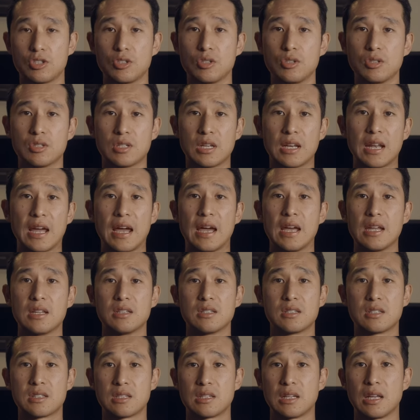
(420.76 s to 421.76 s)
use it
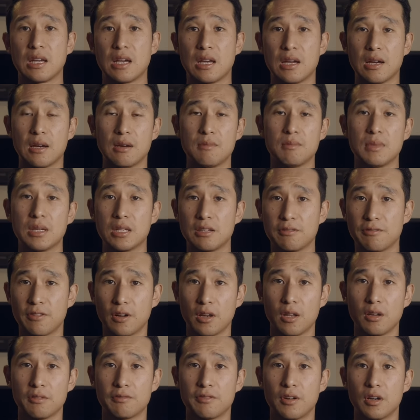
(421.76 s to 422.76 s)
as uh, a mini
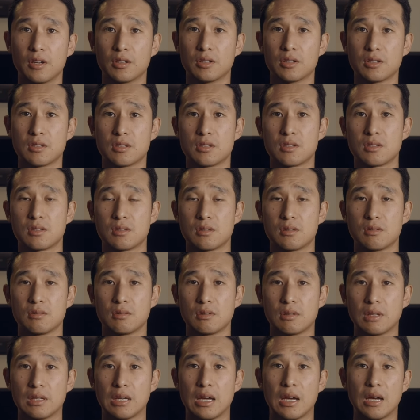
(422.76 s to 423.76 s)
follow focus
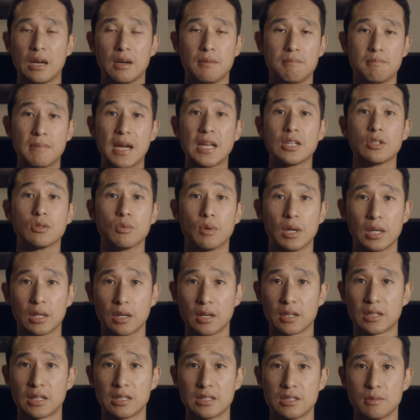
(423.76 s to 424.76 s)
uh, manual one
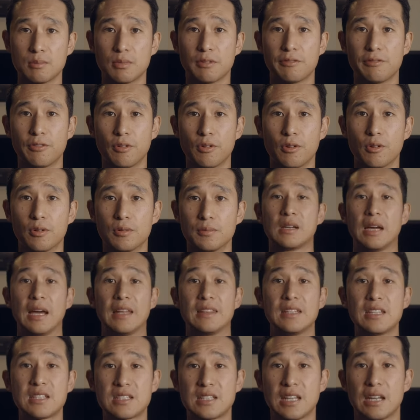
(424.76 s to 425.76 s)
like I did before.
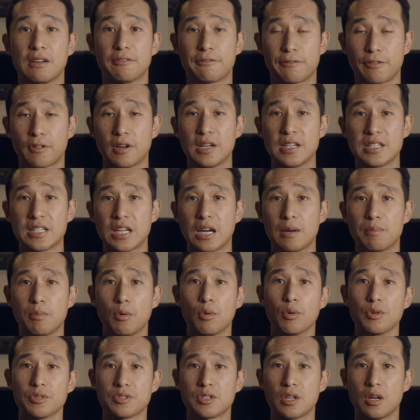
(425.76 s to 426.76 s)
And this then frees up
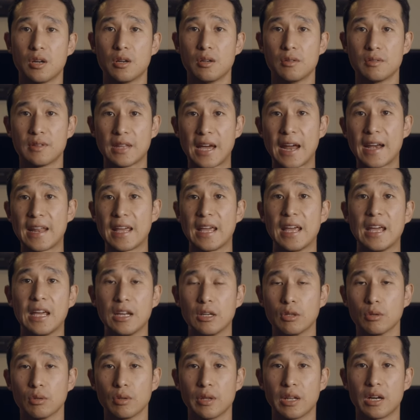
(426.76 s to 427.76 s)
also that
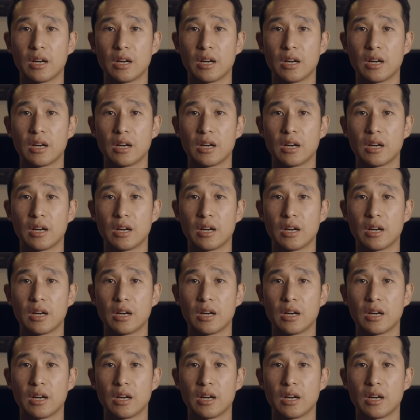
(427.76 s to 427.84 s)
handle that